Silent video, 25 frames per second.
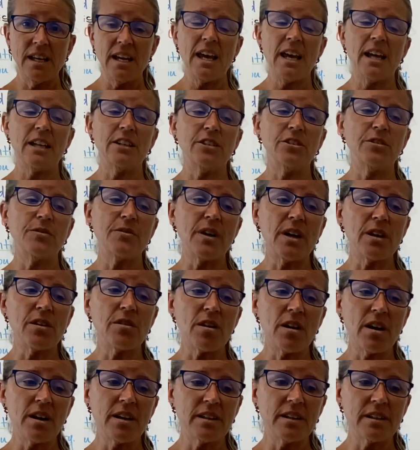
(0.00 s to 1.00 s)
and you've had
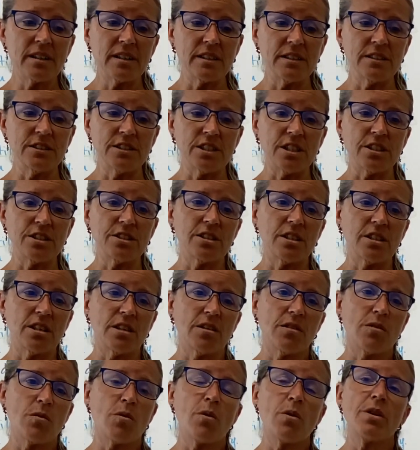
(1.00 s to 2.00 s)
chronic
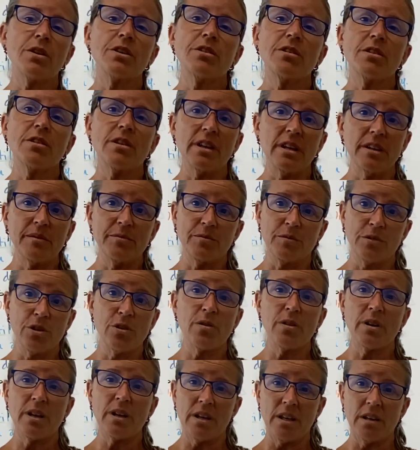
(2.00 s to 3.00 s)
congestion, or
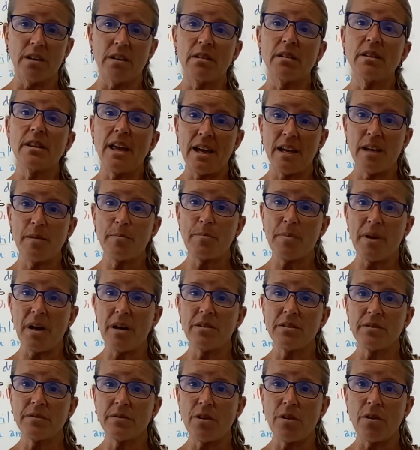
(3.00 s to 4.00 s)
you're ill, like a bout
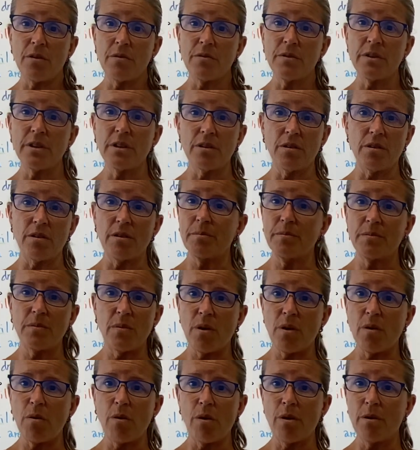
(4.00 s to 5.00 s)
of COVID or a
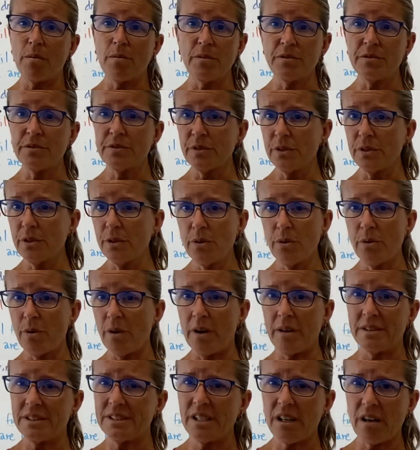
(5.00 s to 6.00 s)
horrible flu
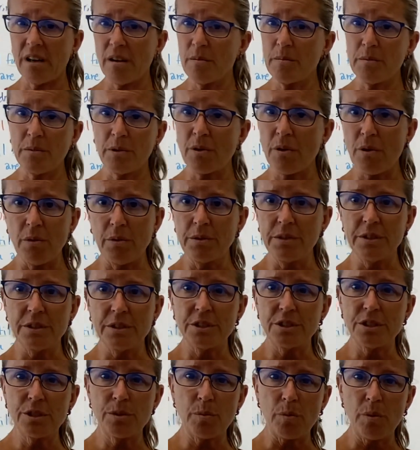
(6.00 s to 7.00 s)
or a terrible cold that
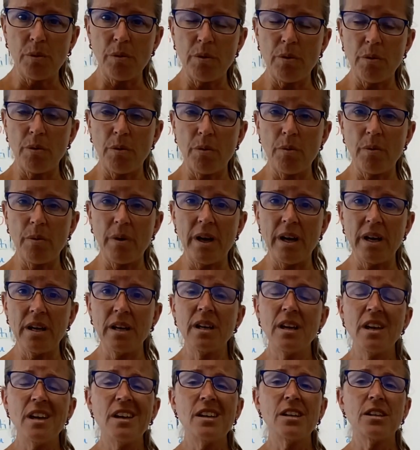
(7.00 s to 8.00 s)
just won't go
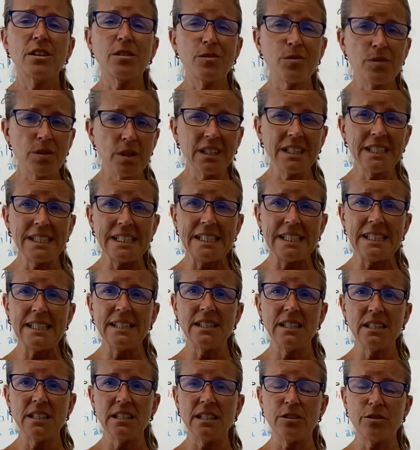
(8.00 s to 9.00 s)
away, you really need
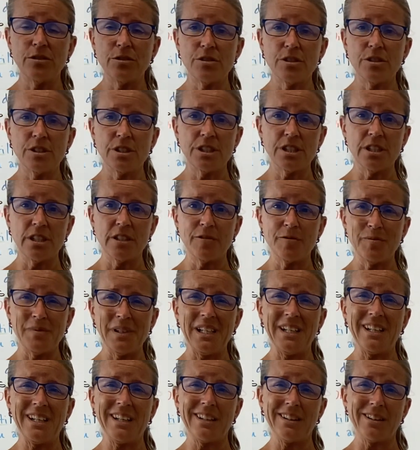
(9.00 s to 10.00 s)
the nutrition of
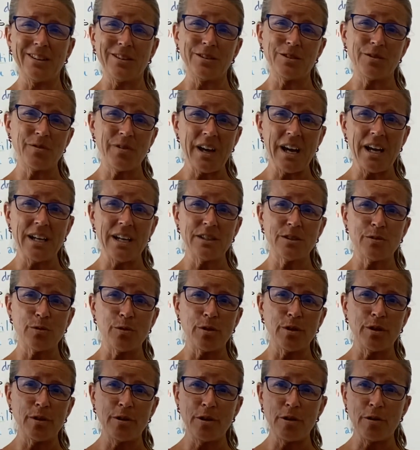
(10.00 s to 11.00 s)
meat and those fats
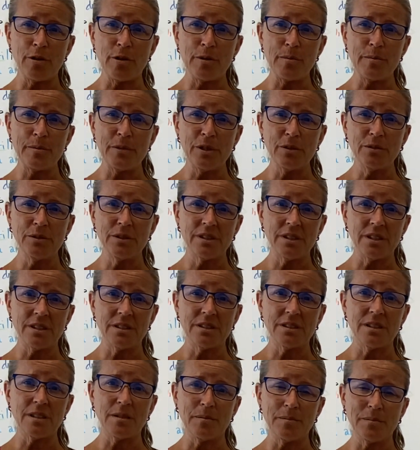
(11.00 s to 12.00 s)
for your immune
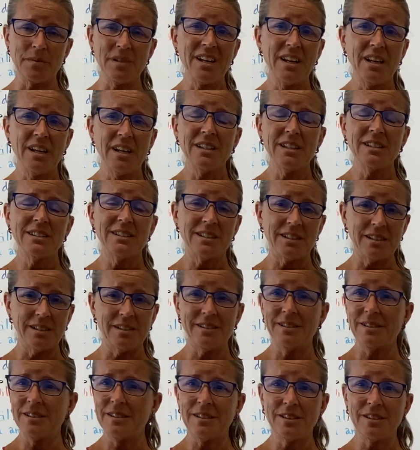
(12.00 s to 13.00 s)
system to
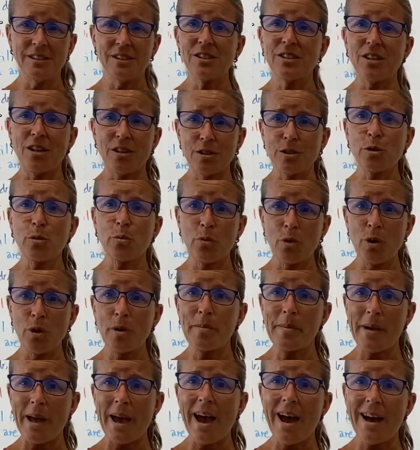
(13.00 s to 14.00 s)
start to
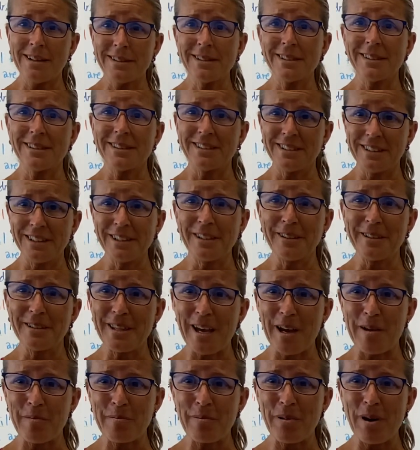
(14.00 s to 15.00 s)
whoop ass and clear
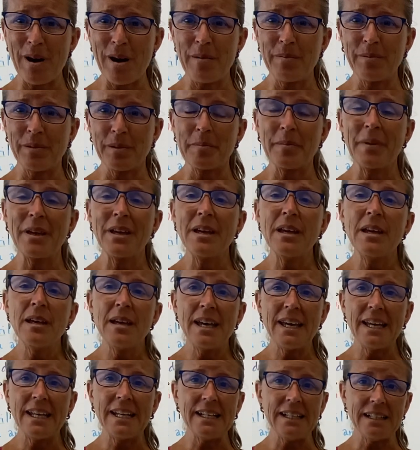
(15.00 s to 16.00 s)
that problem.
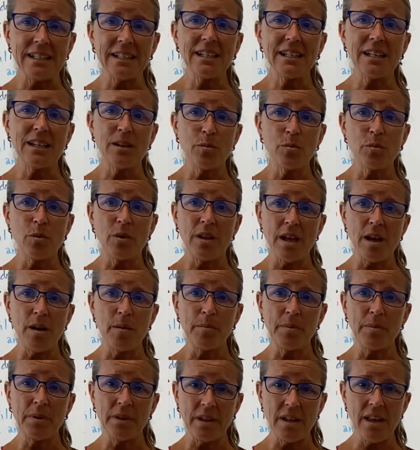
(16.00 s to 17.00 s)
And it will
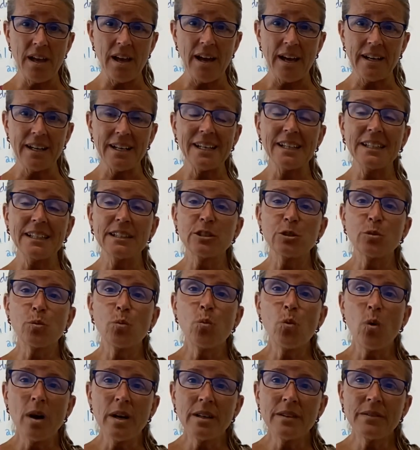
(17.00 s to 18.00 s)
help a lot. It's
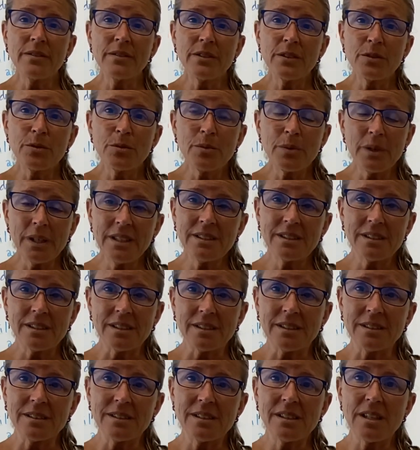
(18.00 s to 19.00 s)
one of the
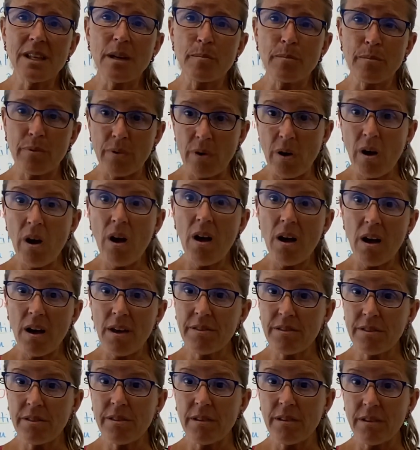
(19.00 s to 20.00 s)
reasons that
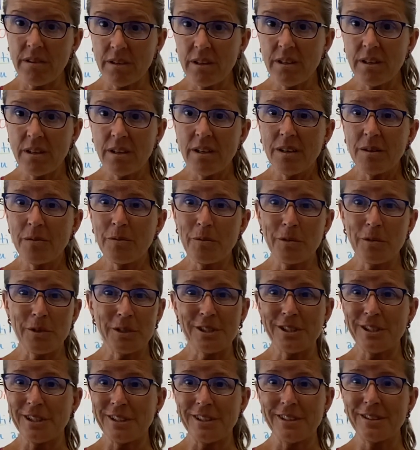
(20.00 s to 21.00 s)
broth,
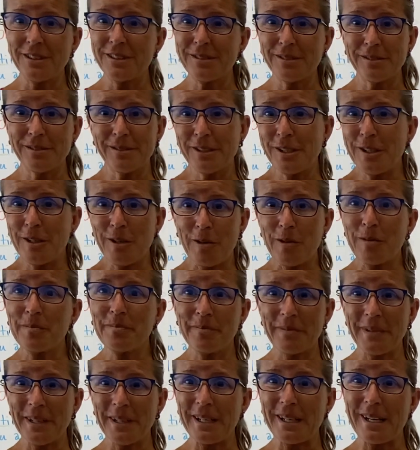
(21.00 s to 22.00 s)
which is, you know,
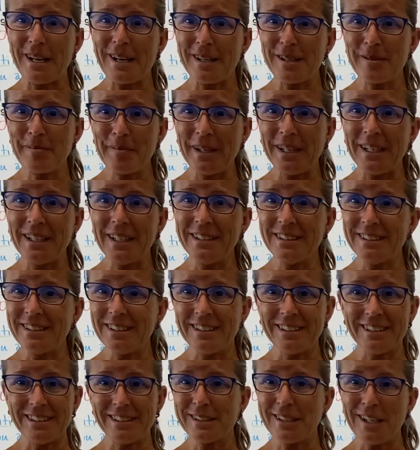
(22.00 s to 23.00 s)
made out of meat,
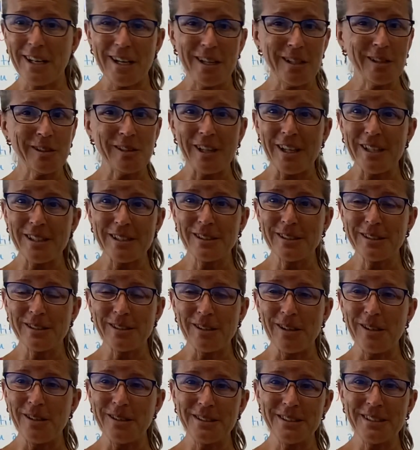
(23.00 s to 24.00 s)
and it's got lots of
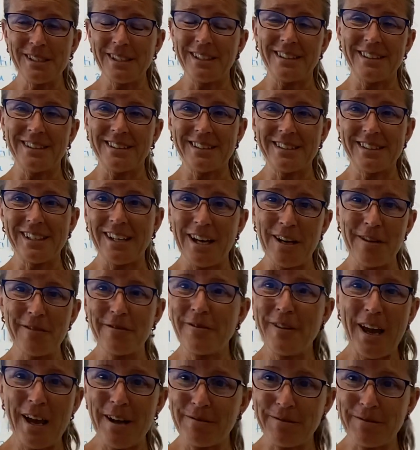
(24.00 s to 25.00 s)
salt, and it's got
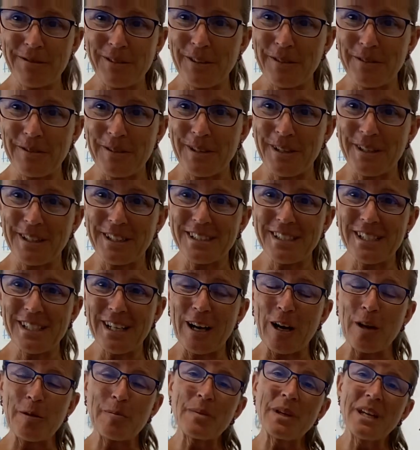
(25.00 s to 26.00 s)
fat floating on the
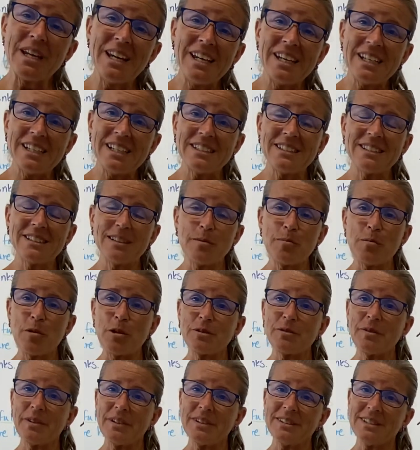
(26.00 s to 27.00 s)
top, is the
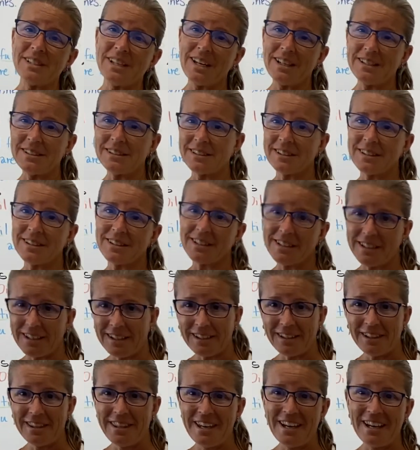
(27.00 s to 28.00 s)
most fantastic
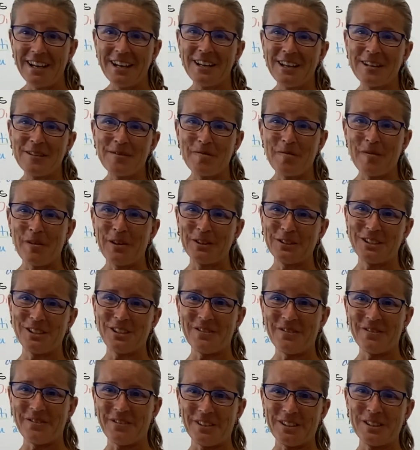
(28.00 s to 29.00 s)
thing that most
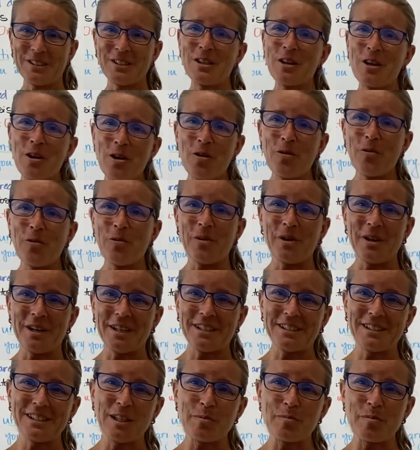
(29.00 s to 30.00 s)
of us want
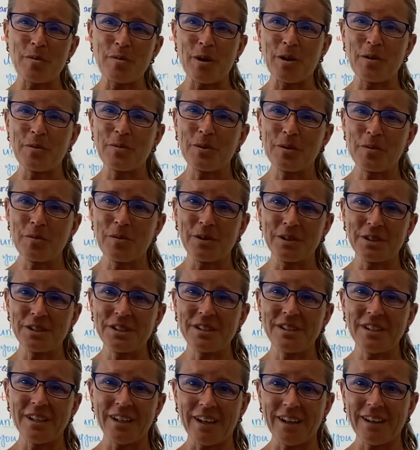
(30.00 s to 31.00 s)
to sip on when we're
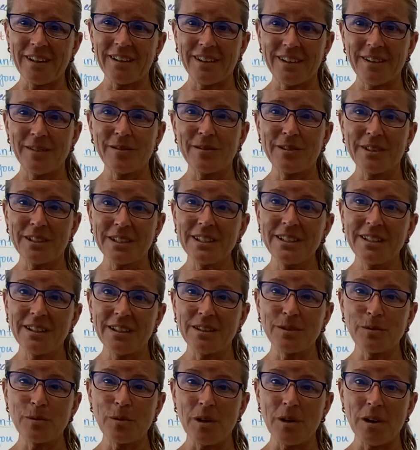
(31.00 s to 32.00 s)
sick. It really
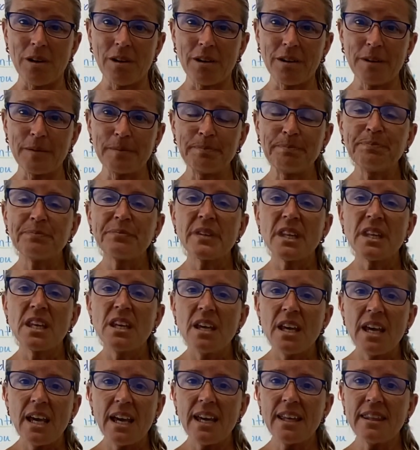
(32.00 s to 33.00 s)
does work.
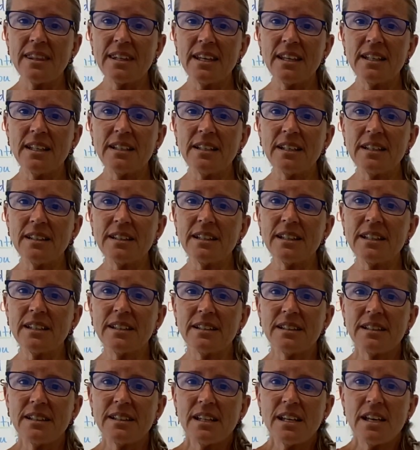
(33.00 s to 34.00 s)
And then
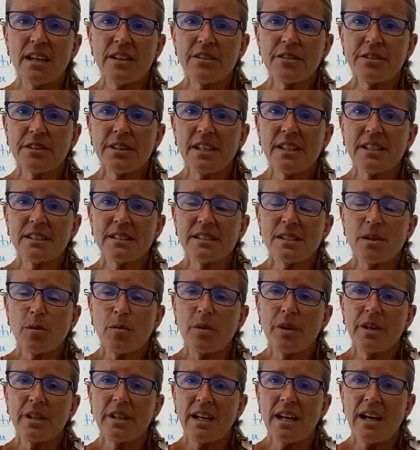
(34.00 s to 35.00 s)
the other thing is, I
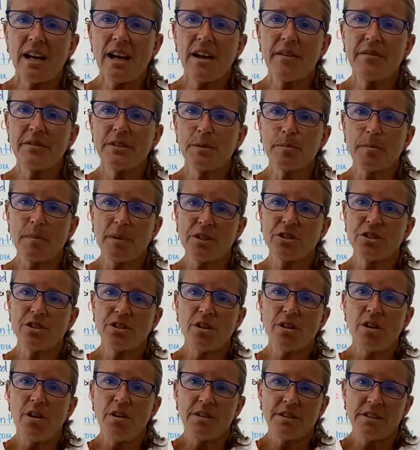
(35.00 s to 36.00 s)
want you to have as much
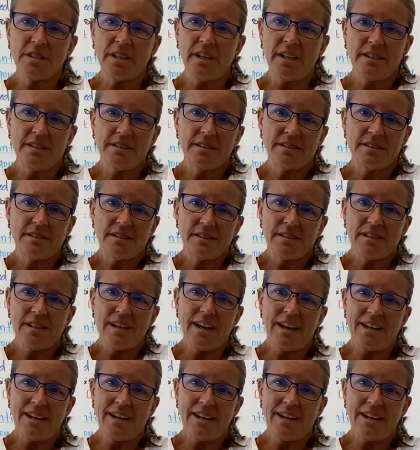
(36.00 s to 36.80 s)
salt as